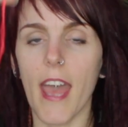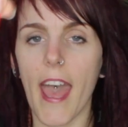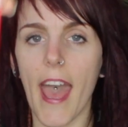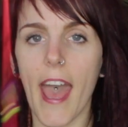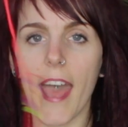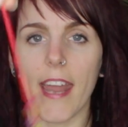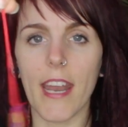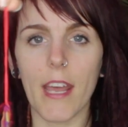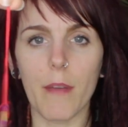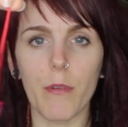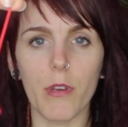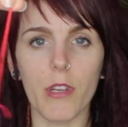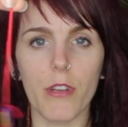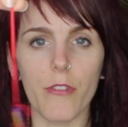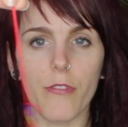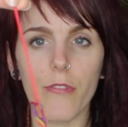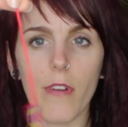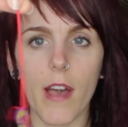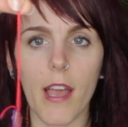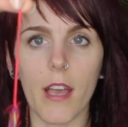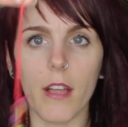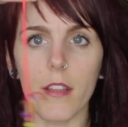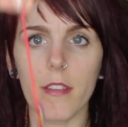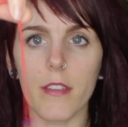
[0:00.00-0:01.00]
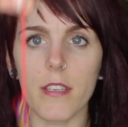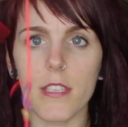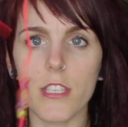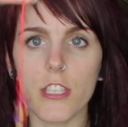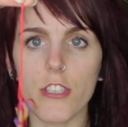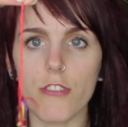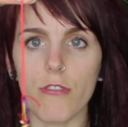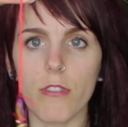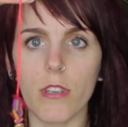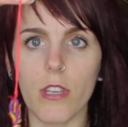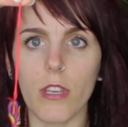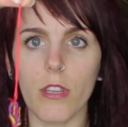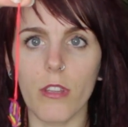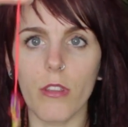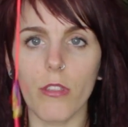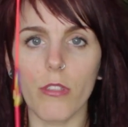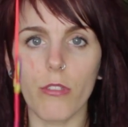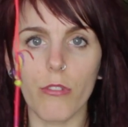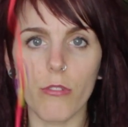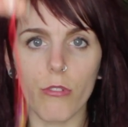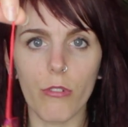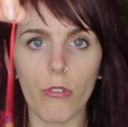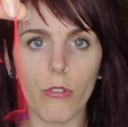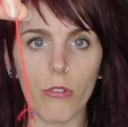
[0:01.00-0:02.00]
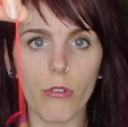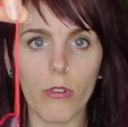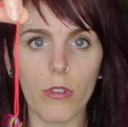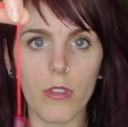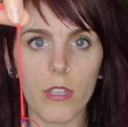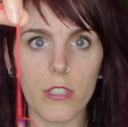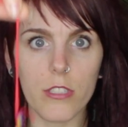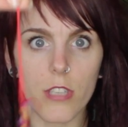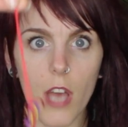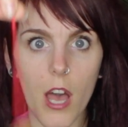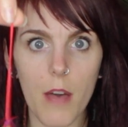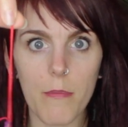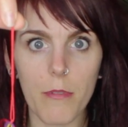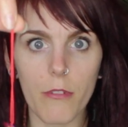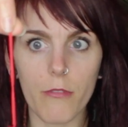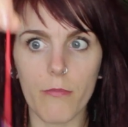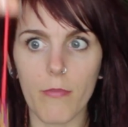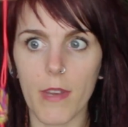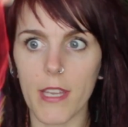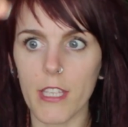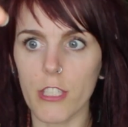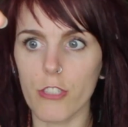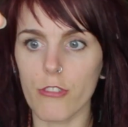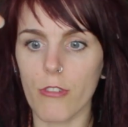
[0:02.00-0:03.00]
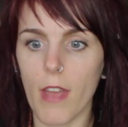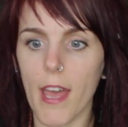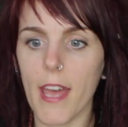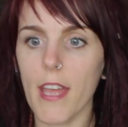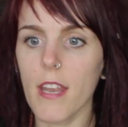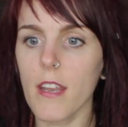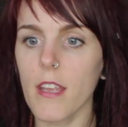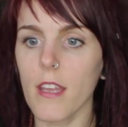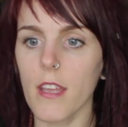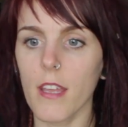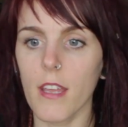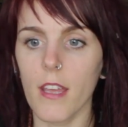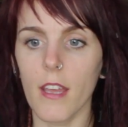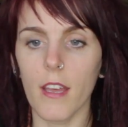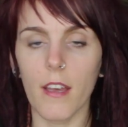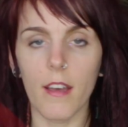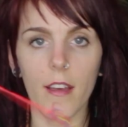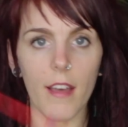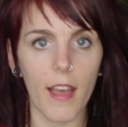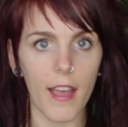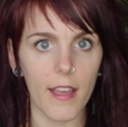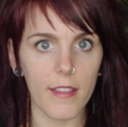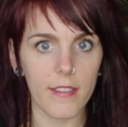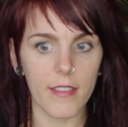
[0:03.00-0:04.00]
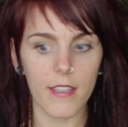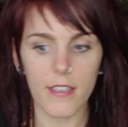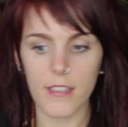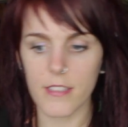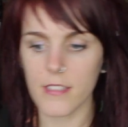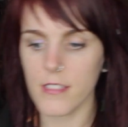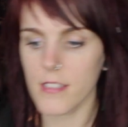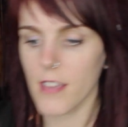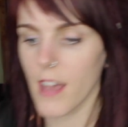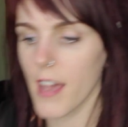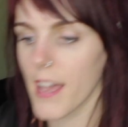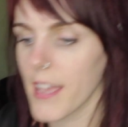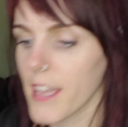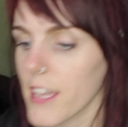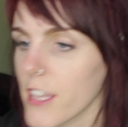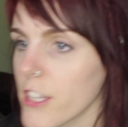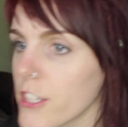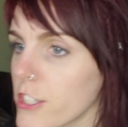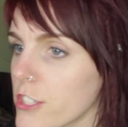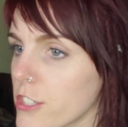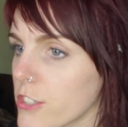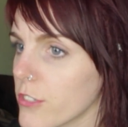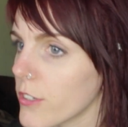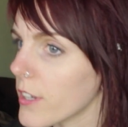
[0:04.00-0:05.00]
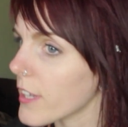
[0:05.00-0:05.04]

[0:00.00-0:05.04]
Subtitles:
And I'm gonna file this string through the top of my dread and then tie it to